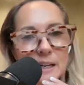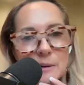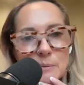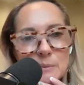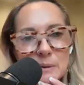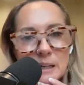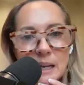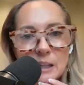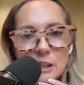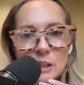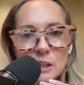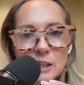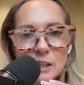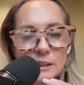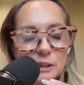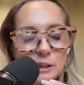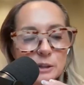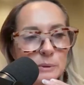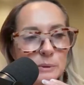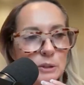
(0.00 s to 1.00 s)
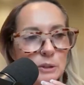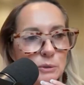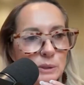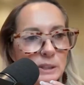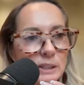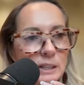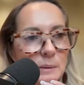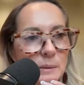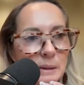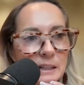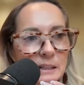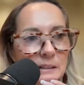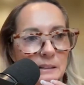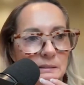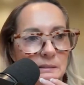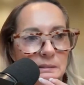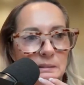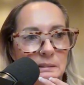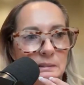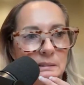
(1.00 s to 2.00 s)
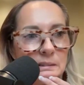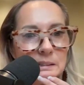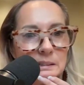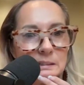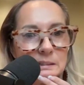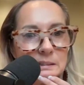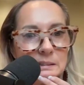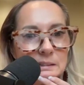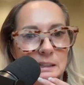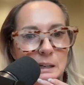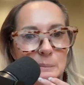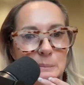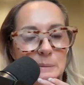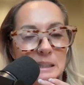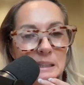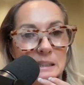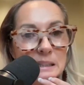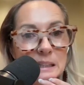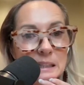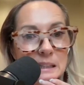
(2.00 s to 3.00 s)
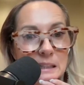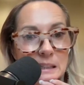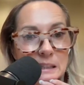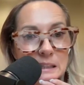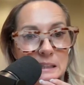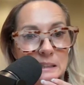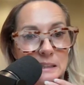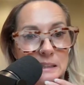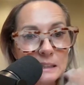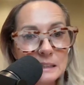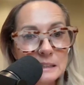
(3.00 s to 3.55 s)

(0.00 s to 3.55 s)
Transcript: And when I look at their retreat, I'm like, it doesn't tell me anything.